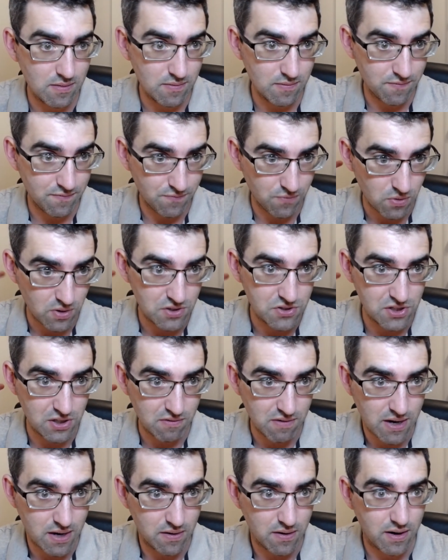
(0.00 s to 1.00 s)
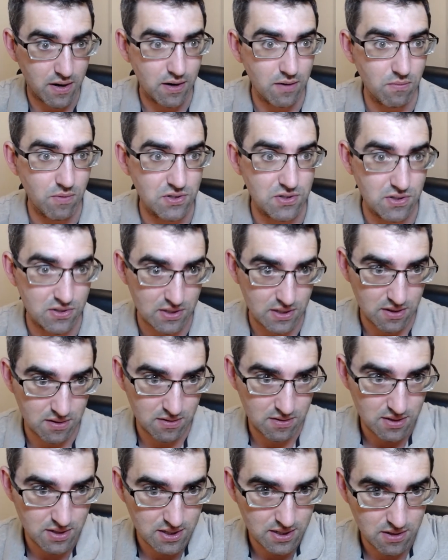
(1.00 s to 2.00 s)
4G router, which is in
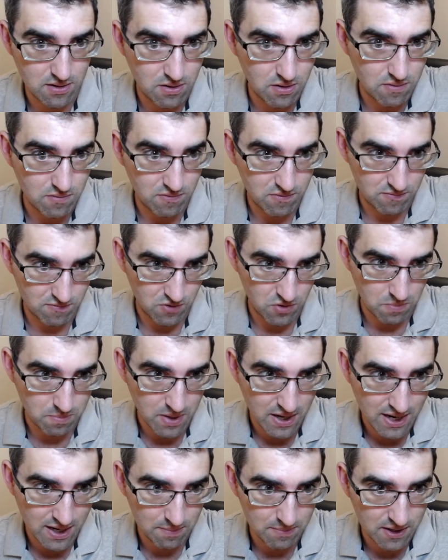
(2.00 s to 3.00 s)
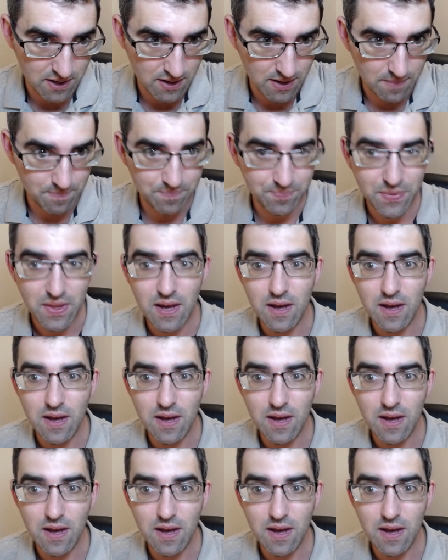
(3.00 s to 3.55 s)
the room behind me here.